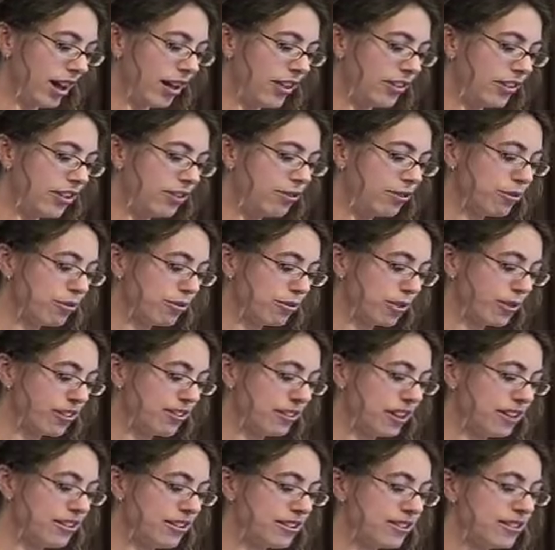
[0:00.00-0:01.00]
This also
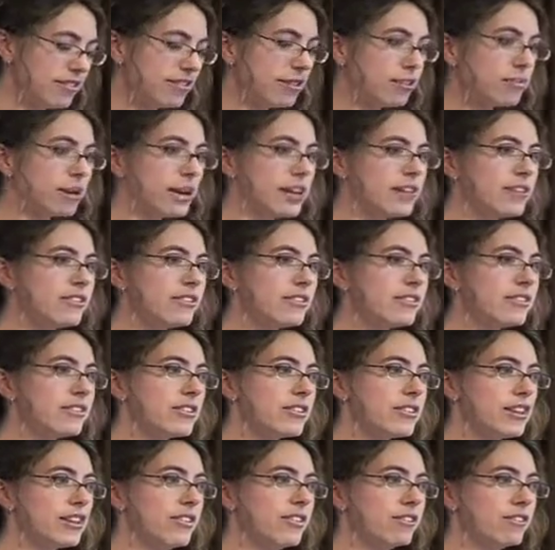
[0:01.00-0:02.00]
extended in some cases to
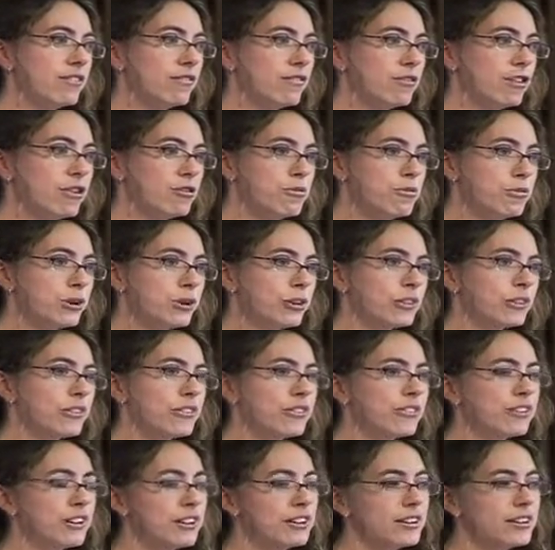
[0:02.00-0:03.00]
the use of role
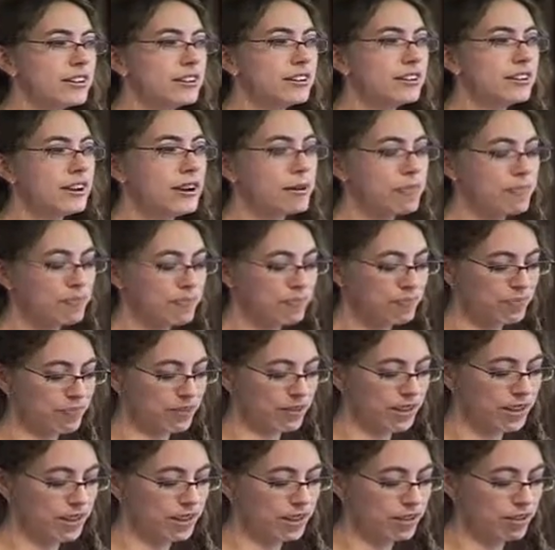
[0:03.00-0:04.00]
models, and
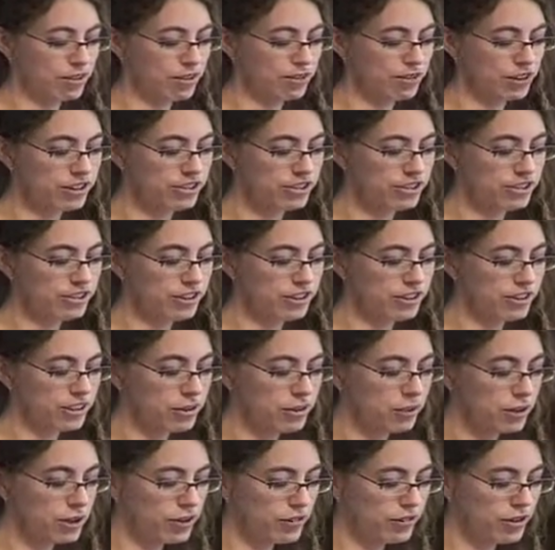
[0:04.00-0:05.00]
for instance,
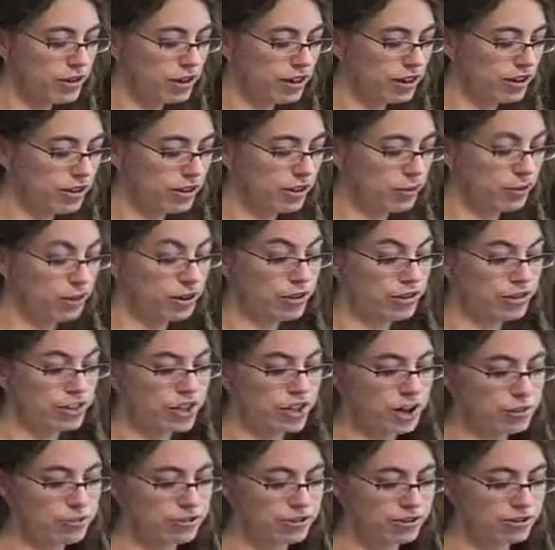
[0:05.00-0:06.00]
in one of the
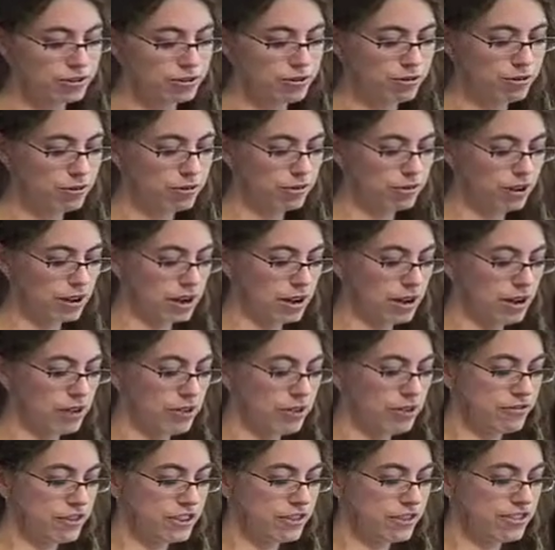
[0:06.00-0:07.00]
urban schools
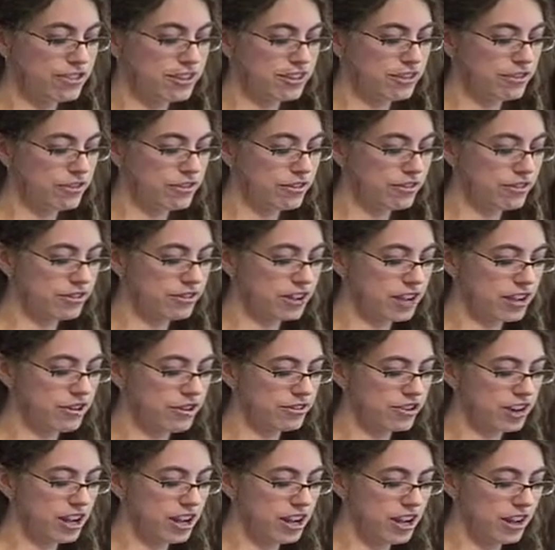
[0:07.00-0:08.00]
we visited for the
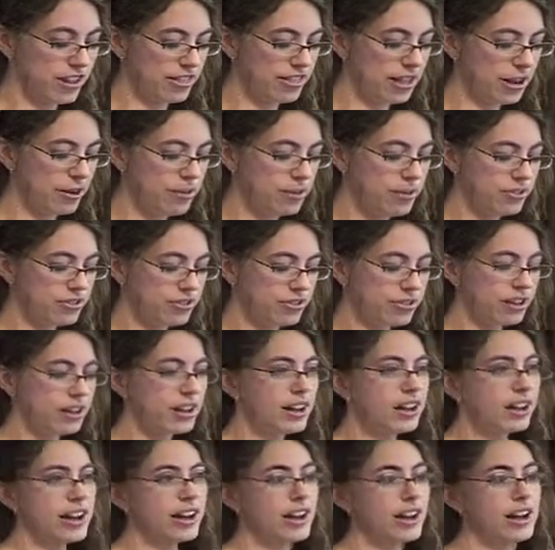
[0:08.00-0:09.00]
research, there was
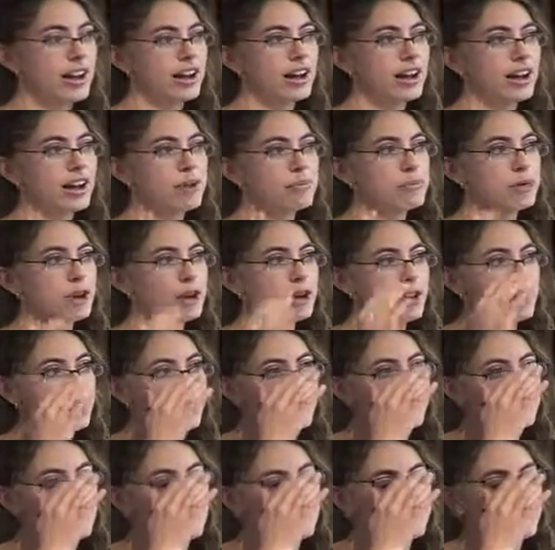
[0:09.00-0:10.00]

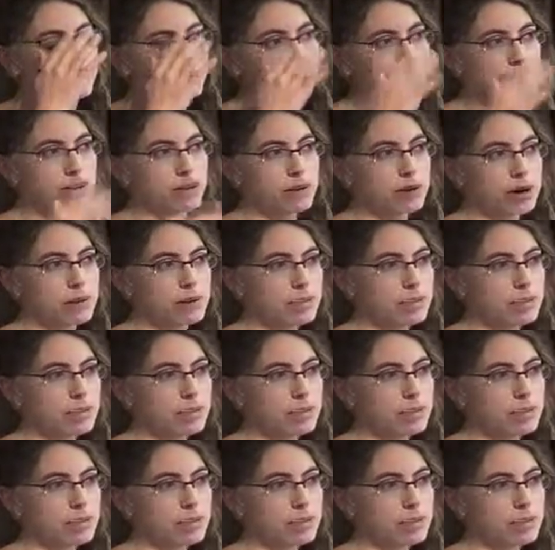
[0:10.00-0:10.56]
we talked to a